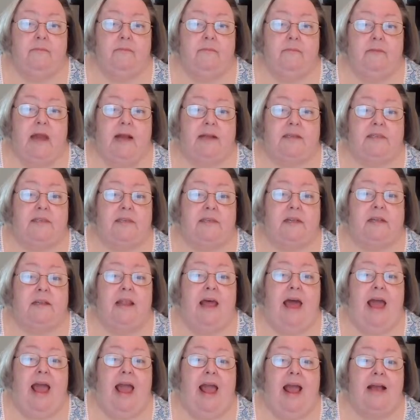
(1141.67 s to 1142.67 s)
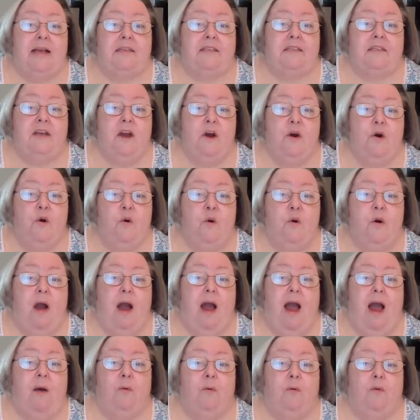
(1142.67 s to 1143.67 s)
That's the last hole
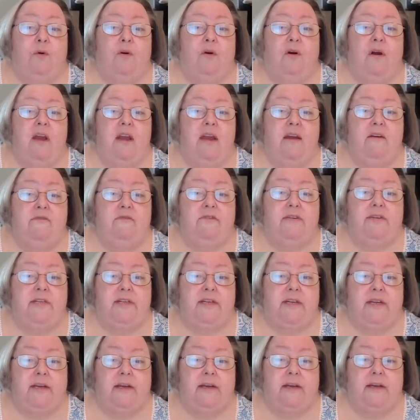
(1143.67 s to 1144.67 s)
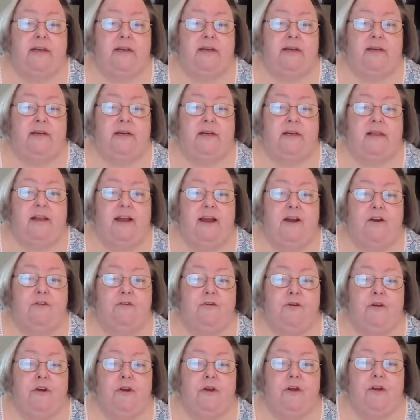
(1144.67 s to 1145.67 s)
I will ever dig, he
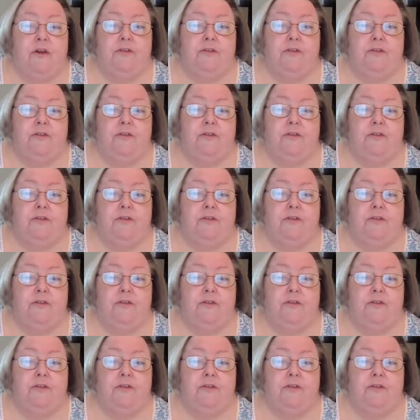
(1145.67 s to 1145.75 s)
declared,